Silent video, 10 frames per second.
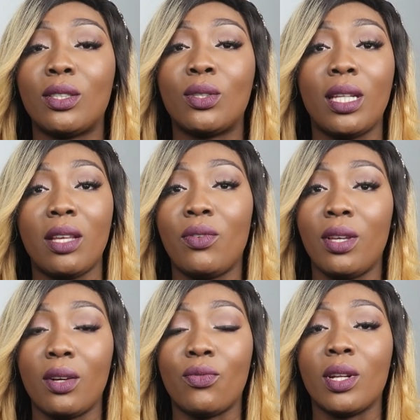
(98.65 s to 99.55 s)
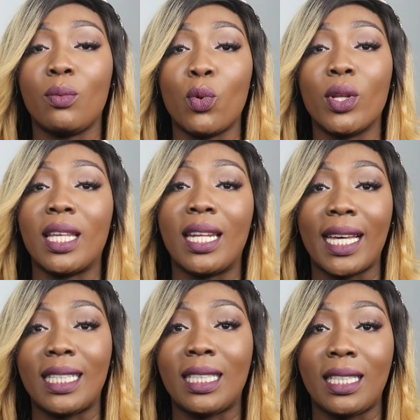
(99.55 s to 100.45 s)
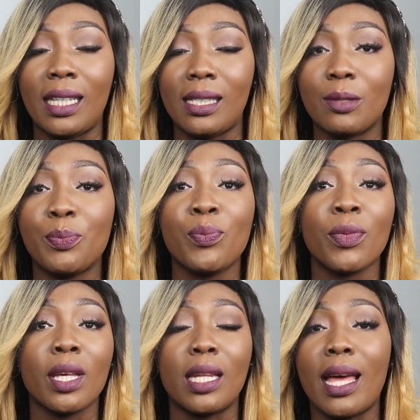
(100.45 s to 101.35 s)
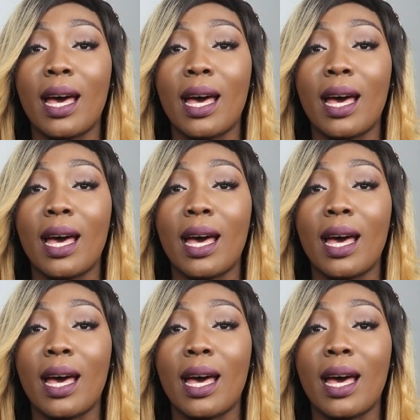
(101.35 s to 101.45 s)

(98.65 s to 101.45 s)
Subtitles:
a visa to live here for more than 90 days.